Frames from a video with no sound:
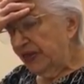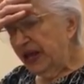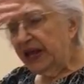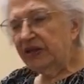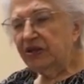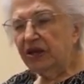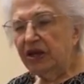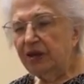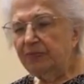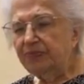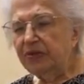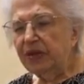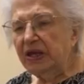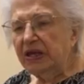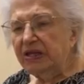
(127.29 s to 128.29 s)
that
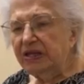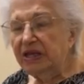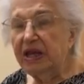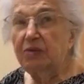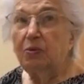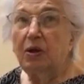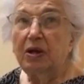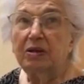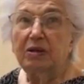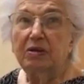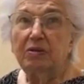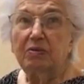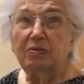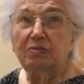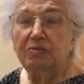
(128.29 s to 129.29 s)
did what
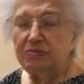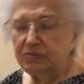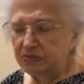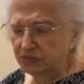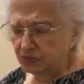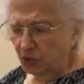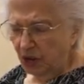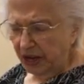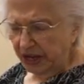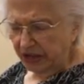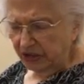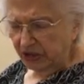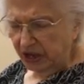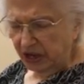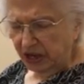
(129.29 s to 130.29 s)

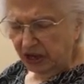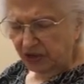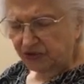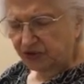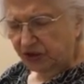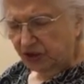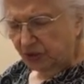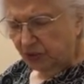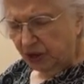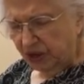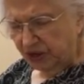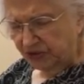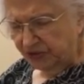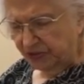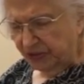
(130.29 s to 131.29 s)
Wyatt history there
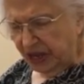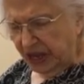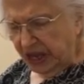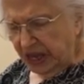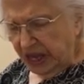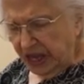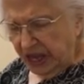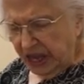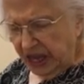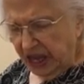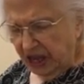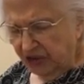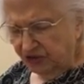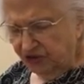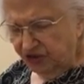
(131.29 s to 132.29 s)
was,
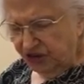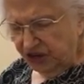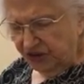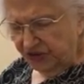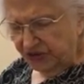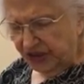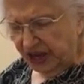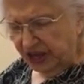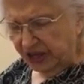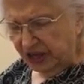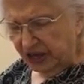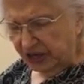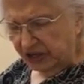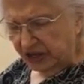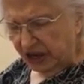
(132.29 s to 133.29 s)
and she said
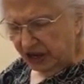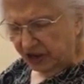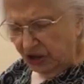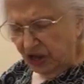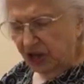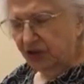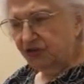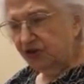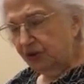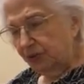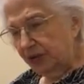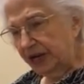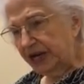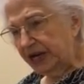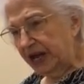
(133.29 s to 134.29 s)
that she
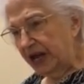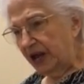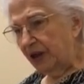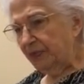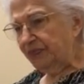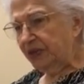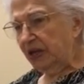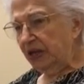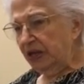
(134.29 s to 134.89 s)
related how